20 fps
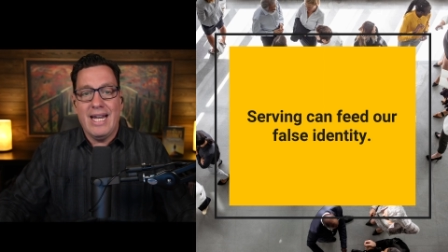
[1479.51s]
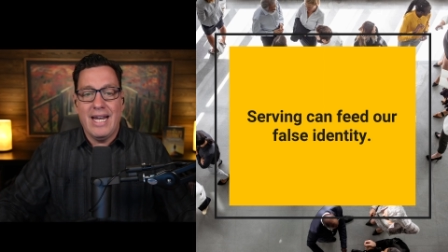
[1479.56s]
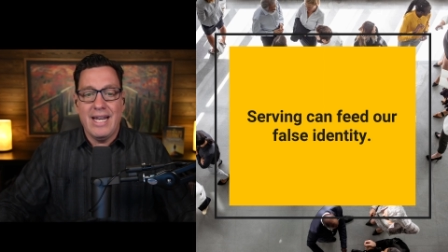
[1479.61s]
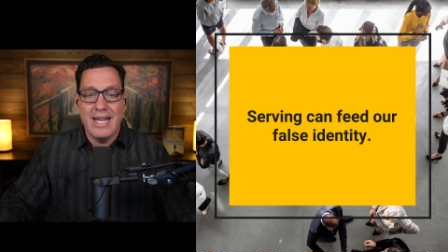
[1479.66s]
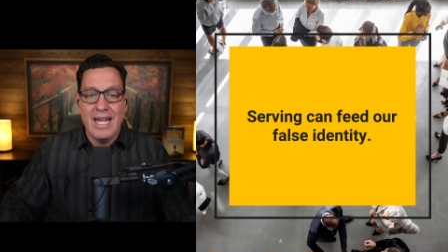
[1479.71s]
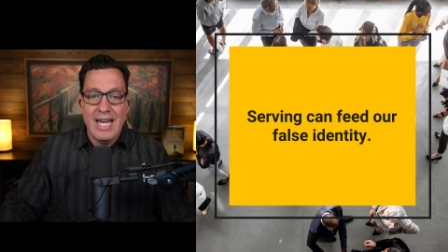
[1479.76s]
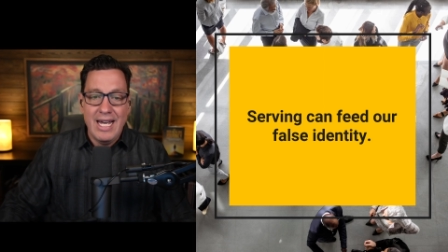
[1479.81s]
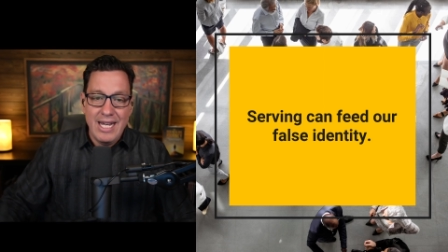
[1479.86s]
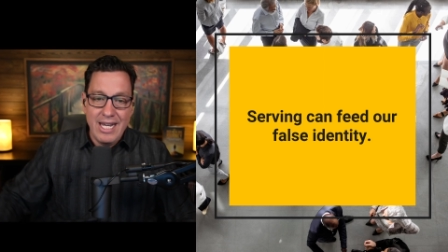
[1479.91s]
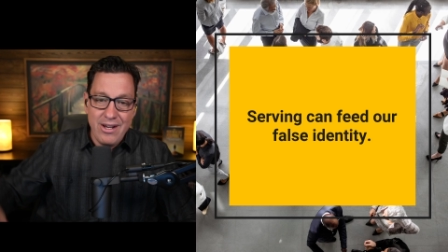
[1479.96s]

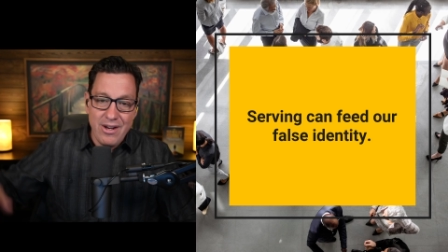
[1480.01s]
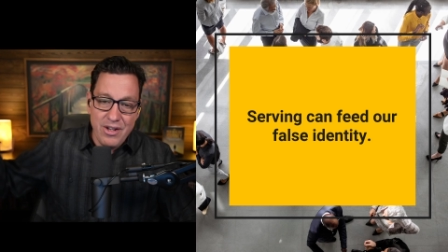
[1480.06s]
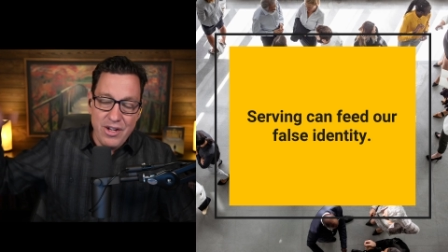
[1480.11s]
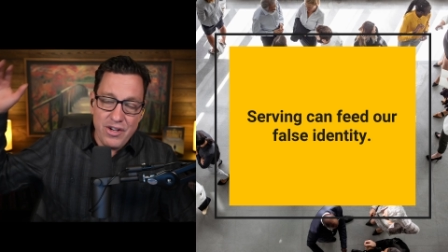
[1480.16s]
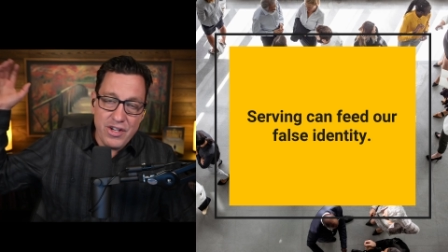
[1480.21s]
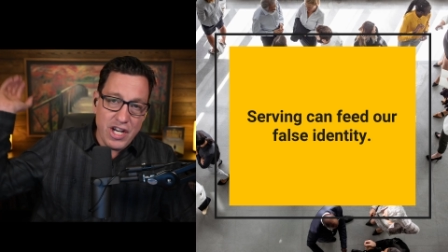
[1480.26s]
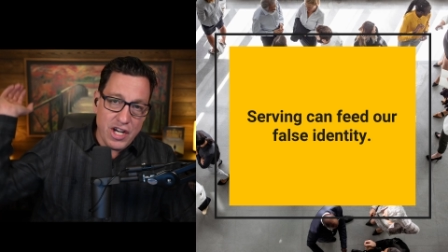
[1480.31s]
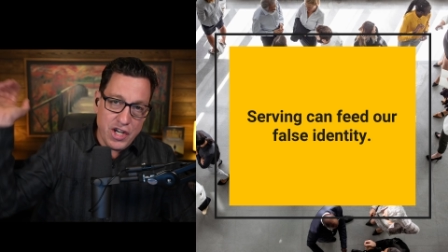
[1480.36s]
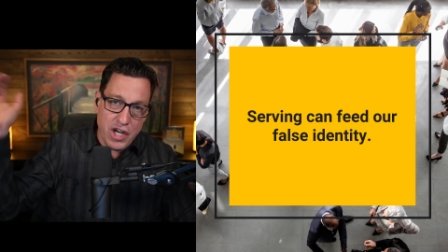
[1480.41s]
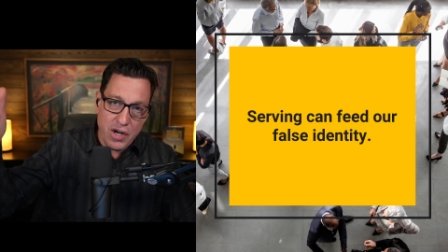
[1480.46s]
And, you know, you're
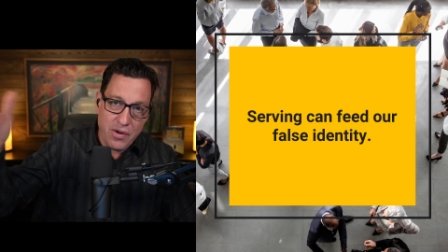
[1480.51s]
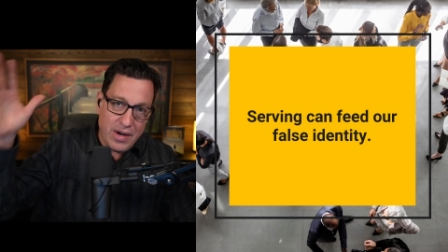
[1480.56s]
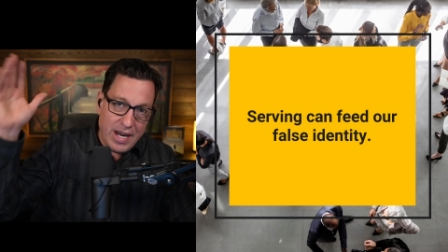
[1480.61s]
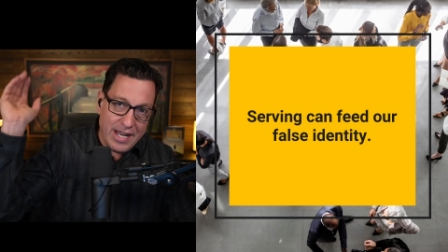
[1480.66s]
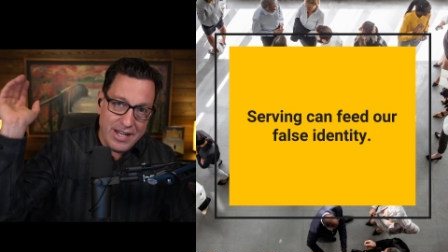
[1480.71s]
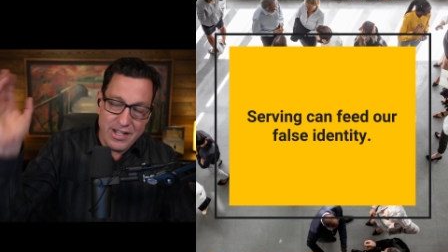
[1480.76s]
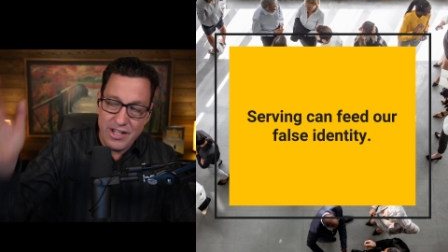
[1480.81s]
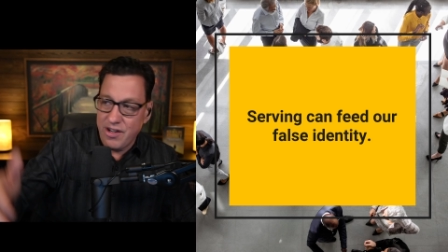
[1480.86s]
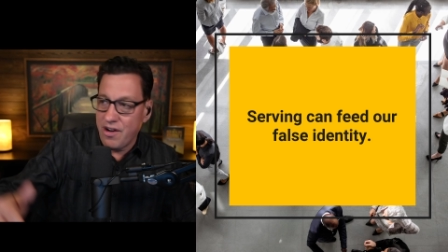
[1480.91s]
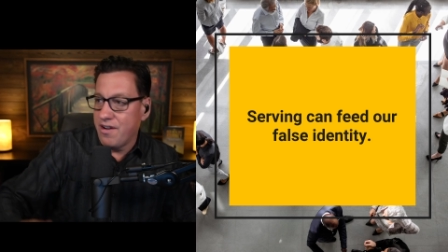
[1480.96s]
such a
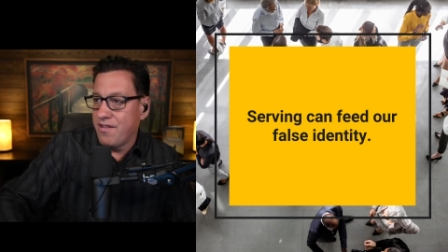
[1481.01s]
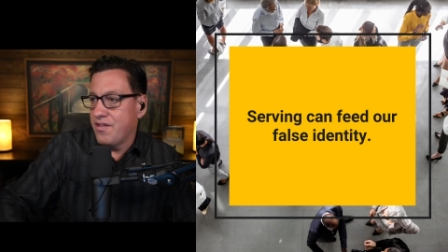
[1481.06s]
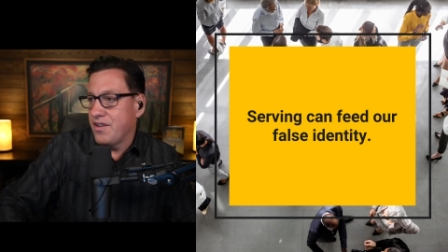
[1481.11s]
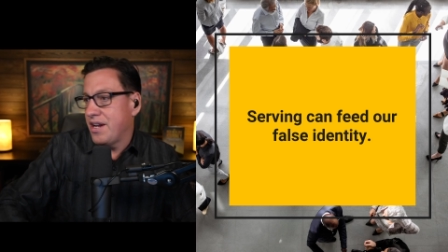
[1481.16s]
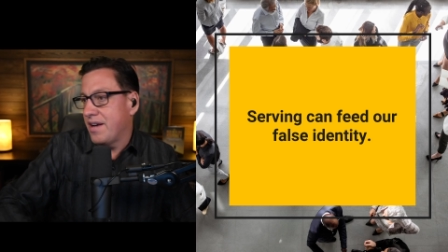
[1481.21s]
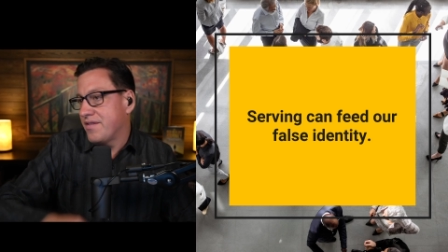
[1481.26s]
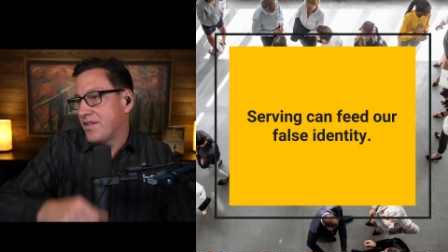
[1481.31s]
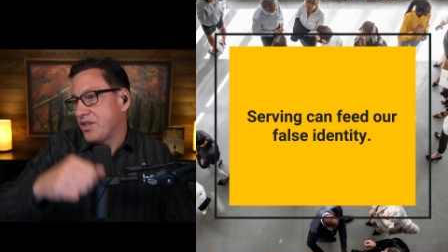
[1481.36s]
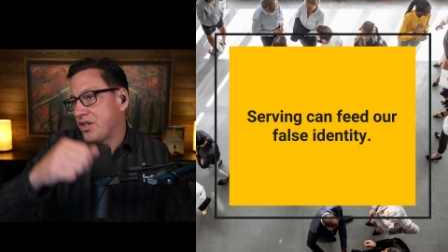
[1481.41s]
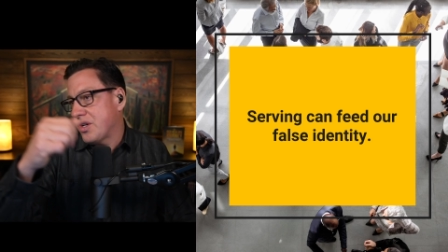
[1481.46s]
great server.
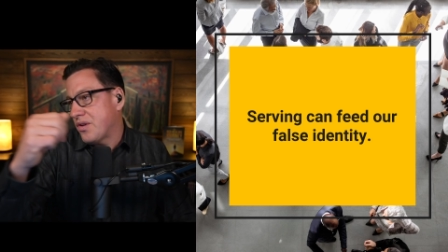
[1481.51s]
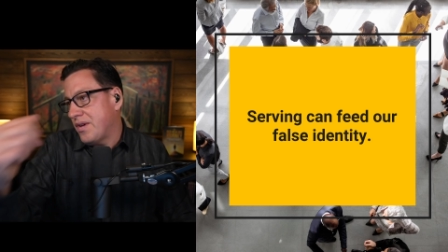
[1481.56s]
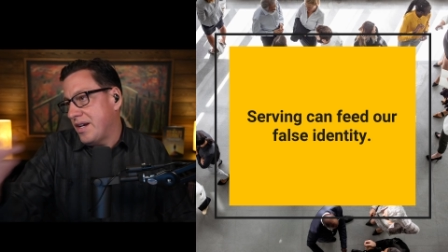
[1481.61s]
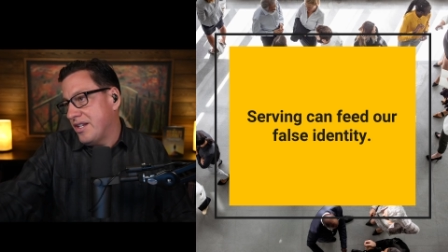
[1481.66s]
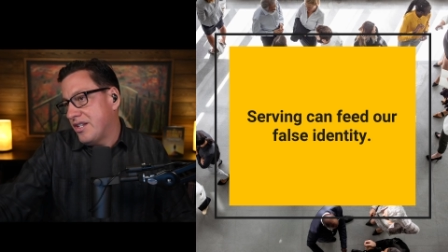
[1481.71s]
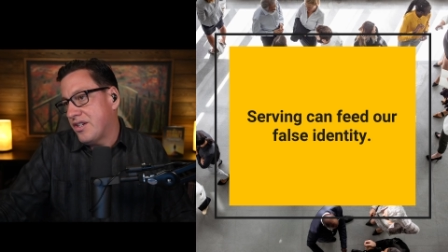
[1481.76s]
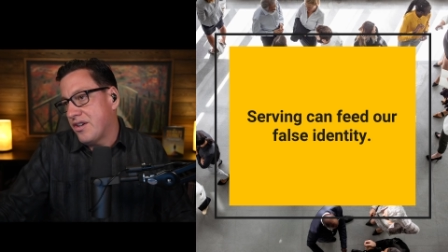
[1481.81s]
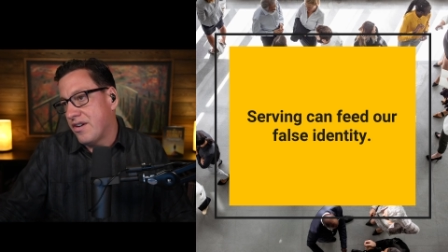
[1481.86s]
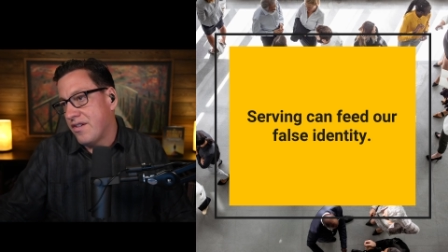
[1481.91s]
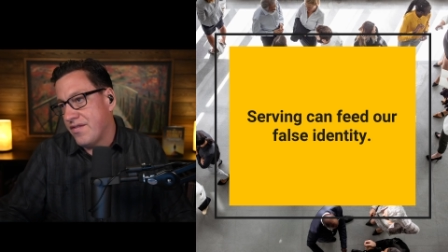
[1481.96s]
You have such a
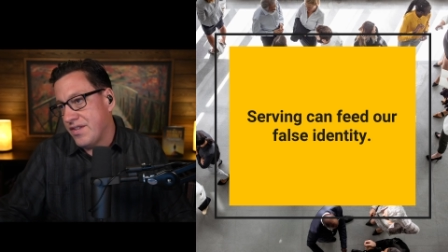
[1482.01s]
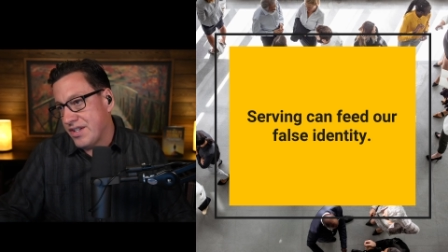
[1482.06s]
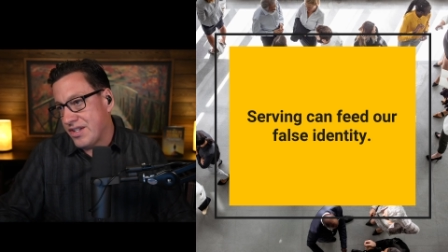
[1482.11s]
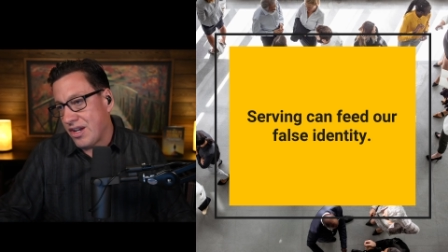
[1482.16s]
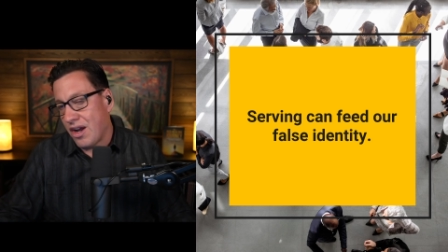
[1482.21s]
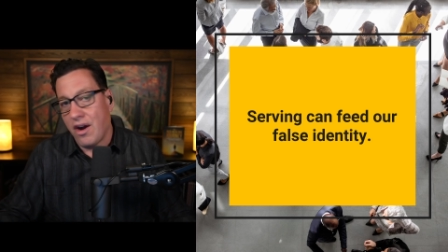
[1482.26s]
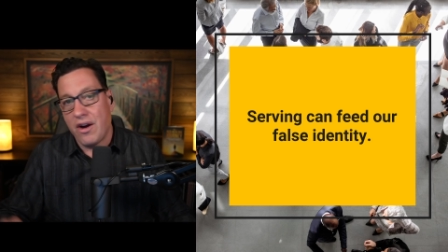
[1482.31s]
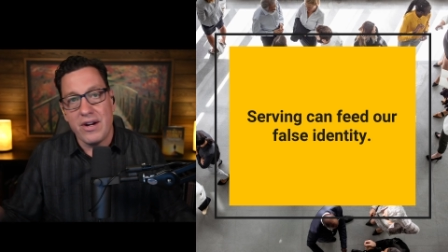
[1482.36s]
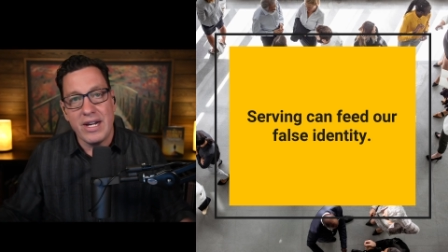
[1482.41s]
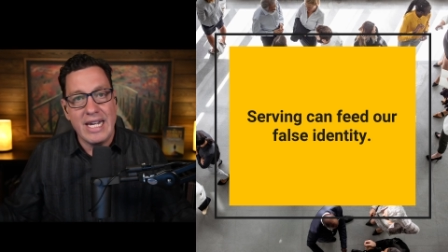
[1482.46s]
great servant's
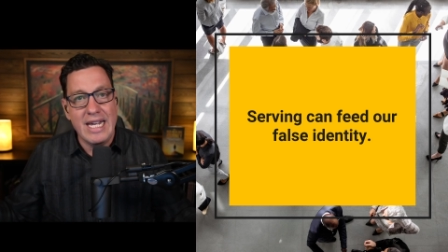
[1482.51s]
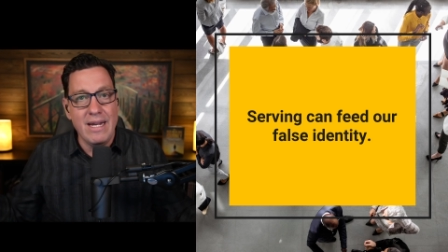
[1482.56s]
heart.